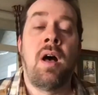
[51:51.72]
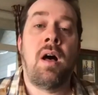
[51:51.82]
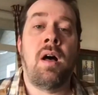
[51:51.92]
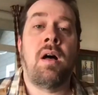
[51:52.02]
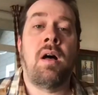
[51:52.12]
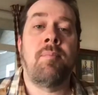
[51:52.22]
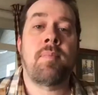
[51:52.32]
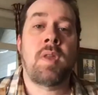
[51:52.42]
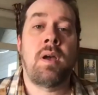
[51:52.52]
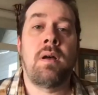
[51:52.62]

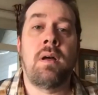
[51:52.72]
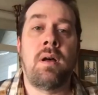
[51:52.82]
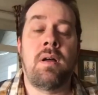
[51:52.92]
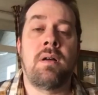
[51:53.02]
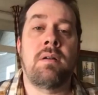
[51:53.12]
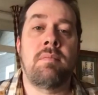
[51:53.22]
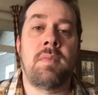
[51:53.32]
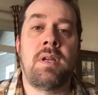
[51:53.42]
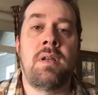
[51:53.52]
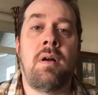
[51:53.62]
Um, uh,
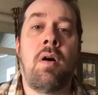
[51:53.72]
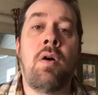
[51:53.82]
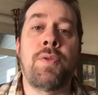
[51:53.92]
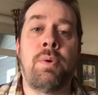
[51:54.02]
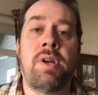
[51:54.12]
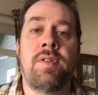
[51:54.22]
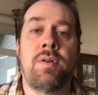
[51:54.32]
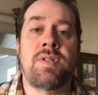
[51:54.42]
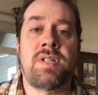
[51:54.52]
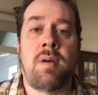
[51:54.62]
in all three of
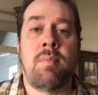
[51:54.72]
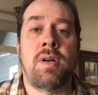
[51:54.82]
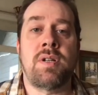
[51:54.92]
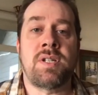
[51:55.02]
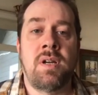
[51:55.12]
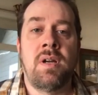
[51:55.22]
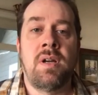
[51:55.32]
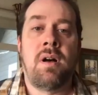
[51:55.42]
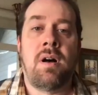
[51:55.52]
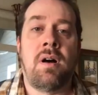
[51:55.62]
those summers
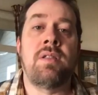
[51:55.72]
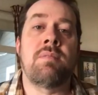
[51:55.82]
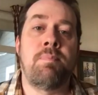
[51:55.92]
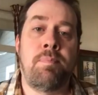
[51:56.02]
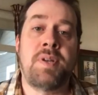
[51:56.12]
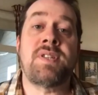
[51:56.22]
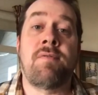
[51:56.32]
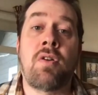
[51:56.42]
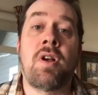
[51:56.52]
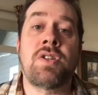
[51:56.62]
on the
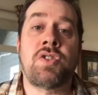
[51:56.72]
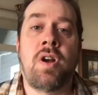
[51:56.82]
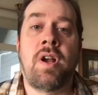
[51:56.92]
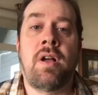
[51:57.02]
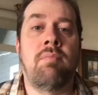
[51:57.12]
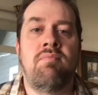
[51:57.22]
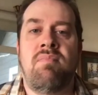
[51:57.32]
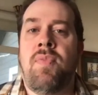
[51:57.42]
Pacific Crest Trail,